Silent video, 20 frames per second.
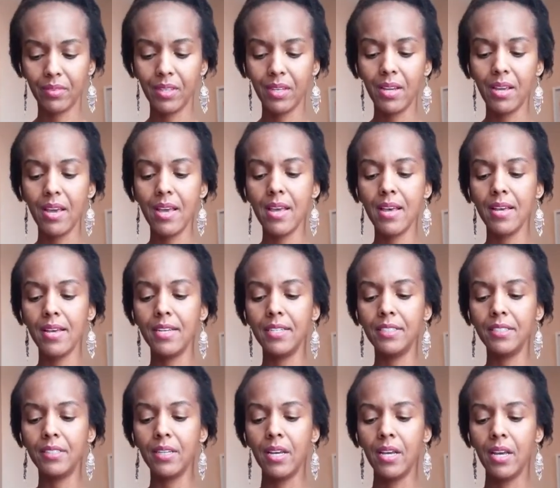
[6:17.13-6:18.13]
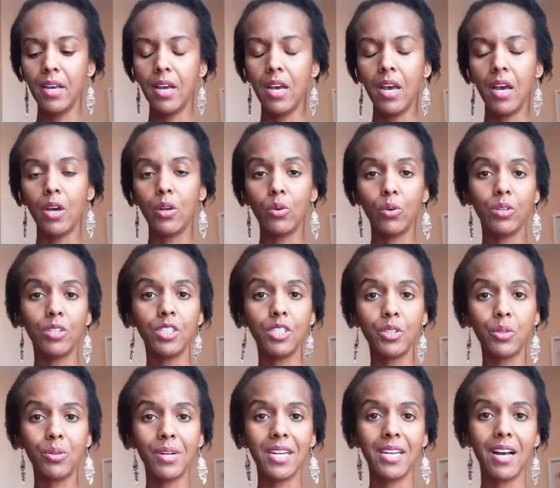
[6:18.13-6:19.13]
And in order to
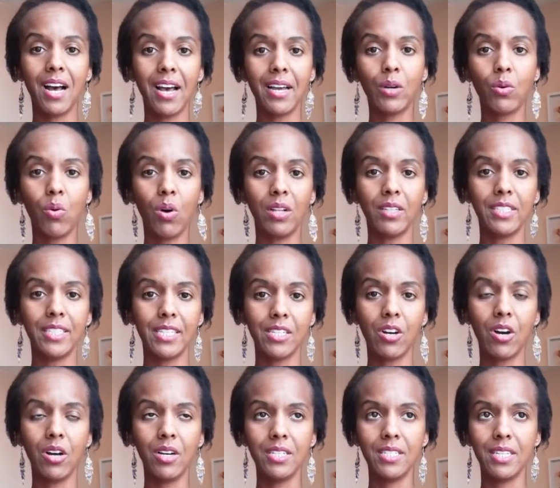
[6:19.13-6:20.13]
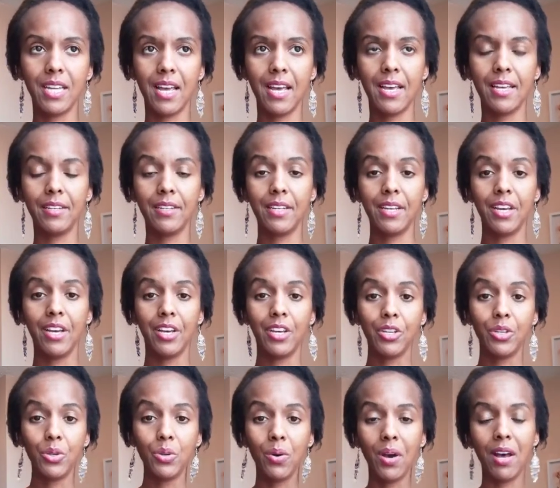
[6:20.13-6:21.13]
create high quality content,
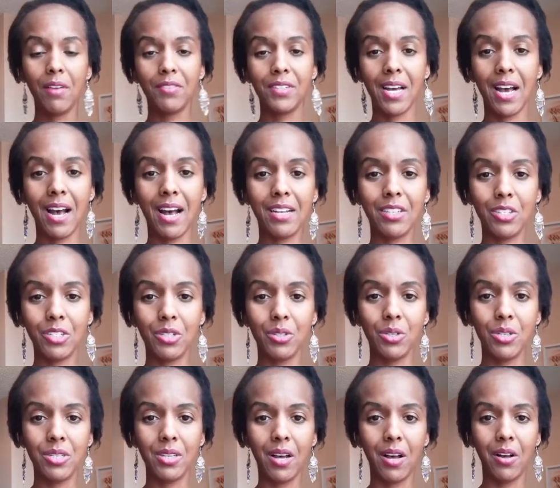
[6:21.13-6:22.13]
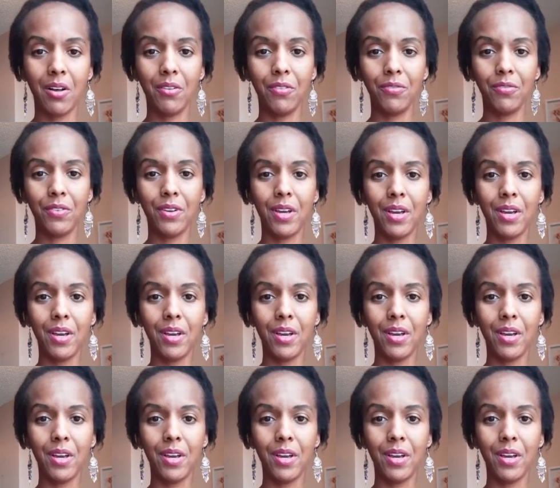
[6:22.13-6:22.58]
you have to ask yourself,